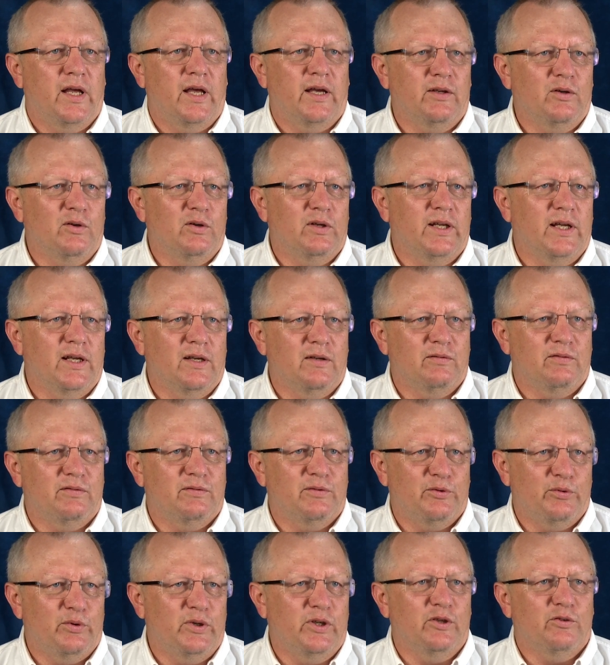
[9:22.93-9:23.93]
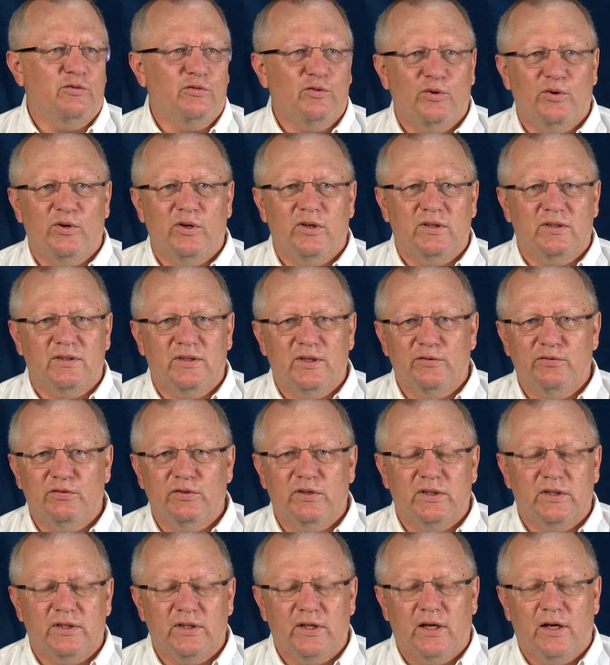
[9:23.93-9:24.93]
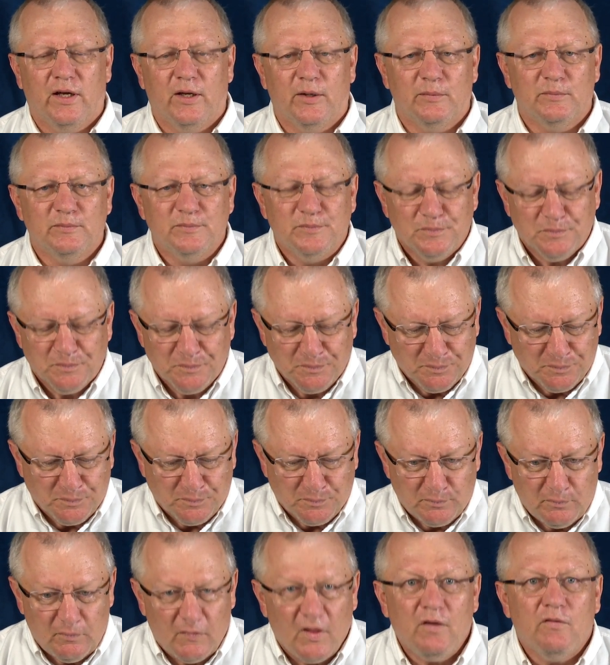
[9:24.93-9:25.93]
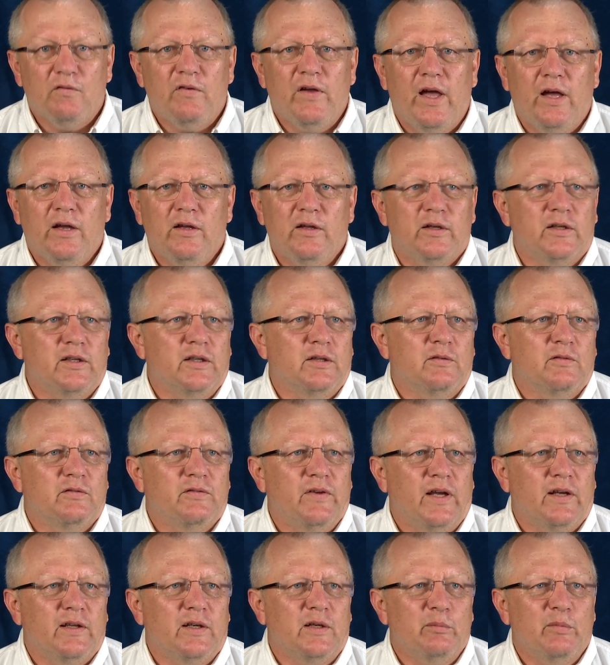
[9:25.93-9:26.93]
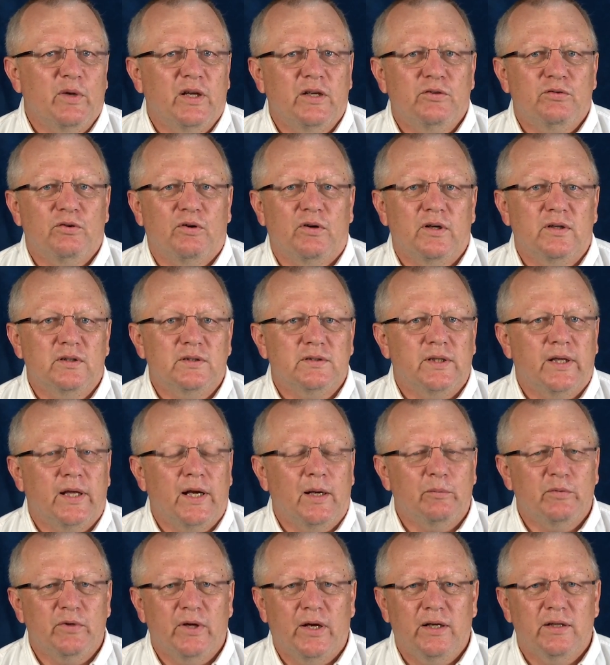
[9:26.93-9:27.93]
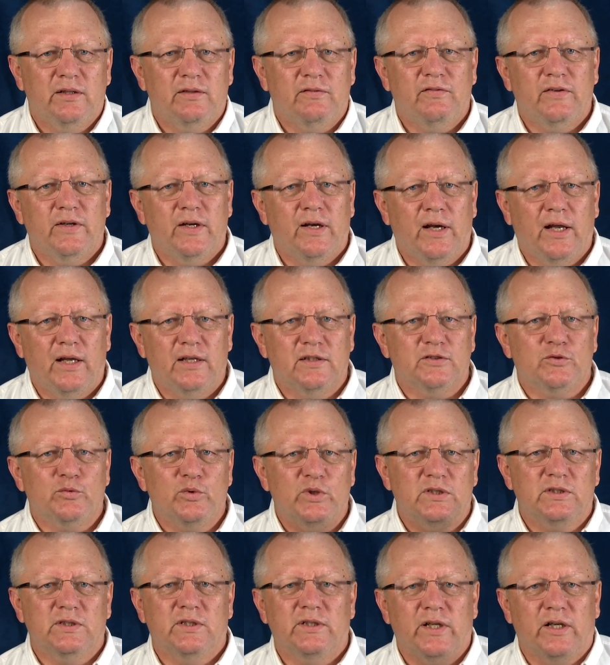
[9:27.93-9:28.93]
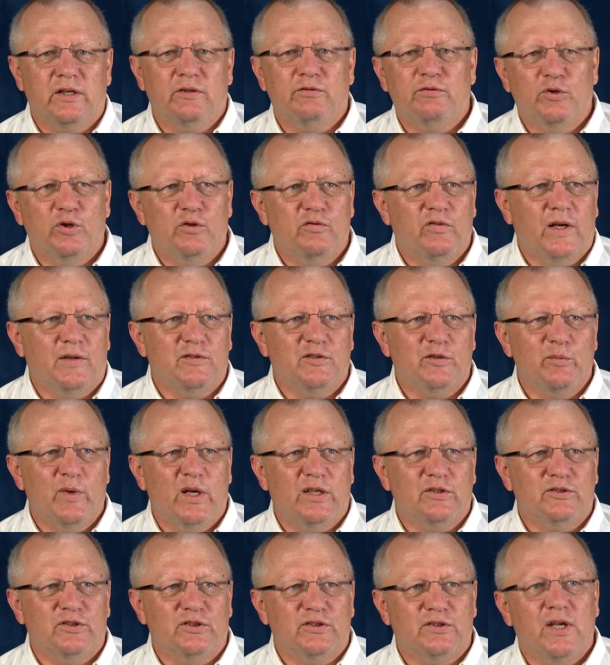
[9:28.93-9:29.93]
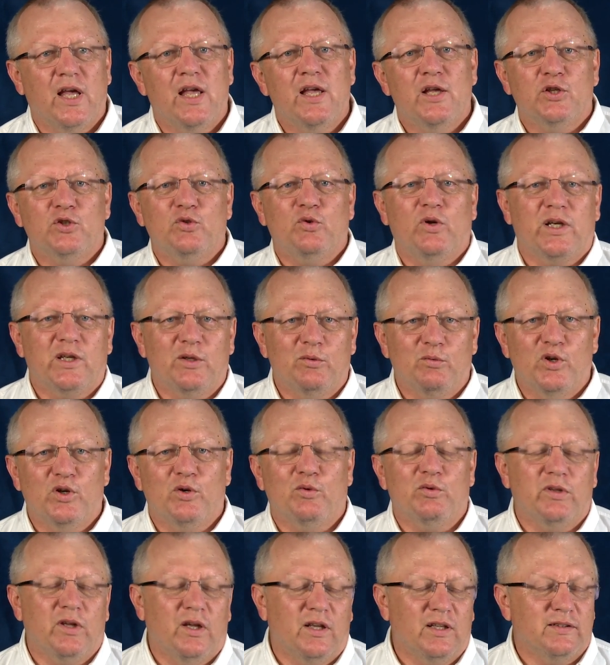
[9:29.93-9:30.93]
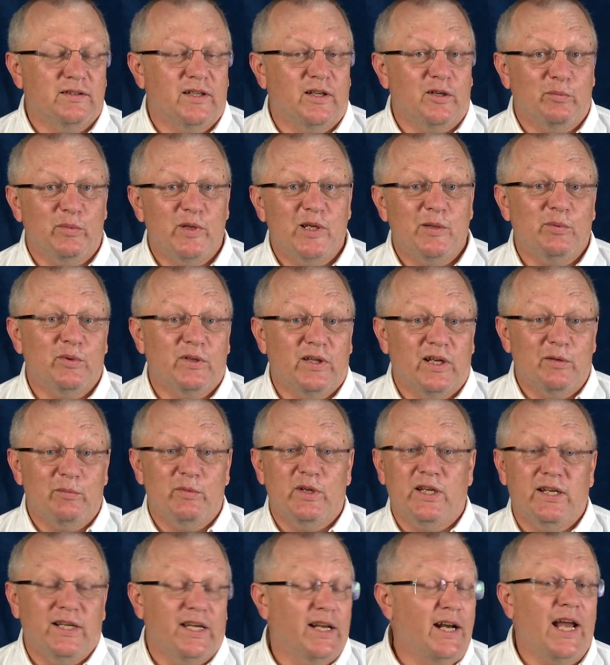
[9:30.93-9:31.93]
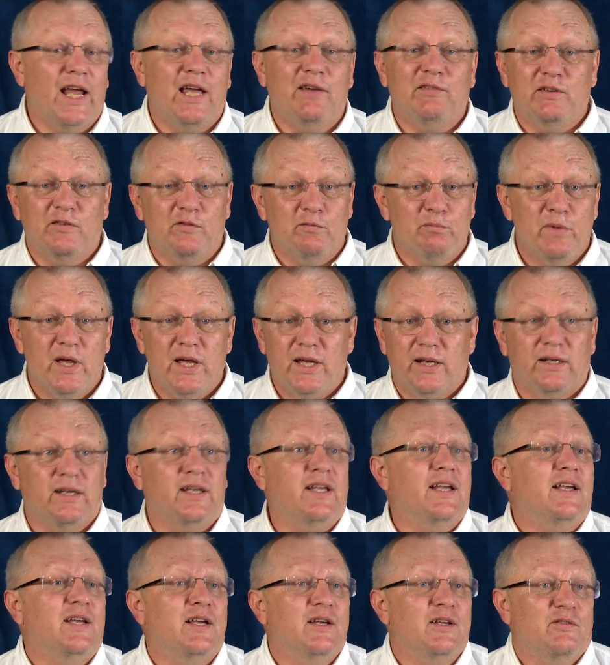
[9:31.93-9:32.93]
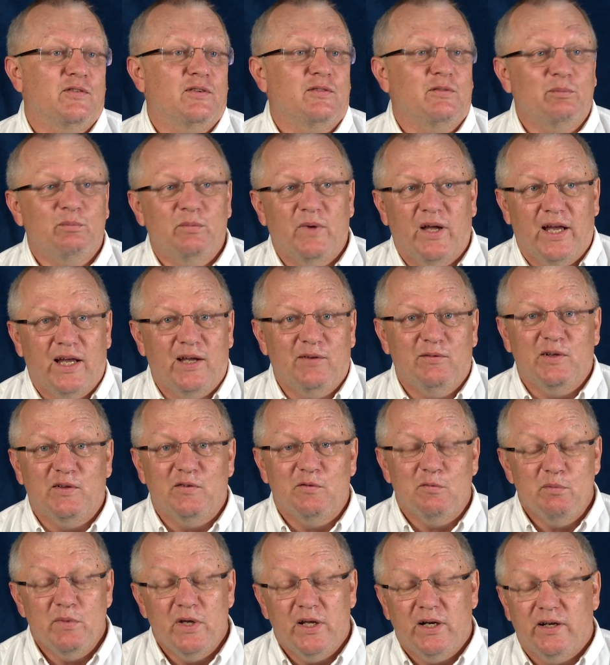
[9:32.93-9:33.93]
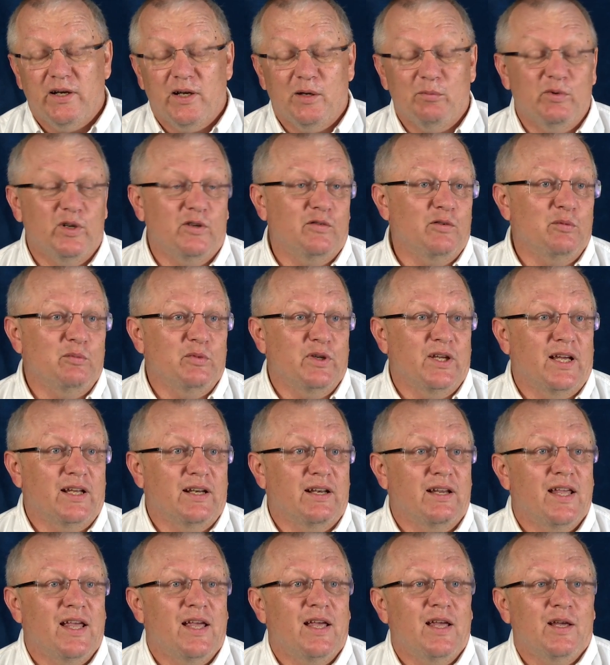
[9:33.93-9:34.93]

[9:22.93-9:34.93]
I can only have 3 or 4 different faculty mentors, and I'm trying to figure out how to squeeze in another 4 or 5 semesters so I can work with all these other people that I'm meeting, and I haven't even met a number of them yet.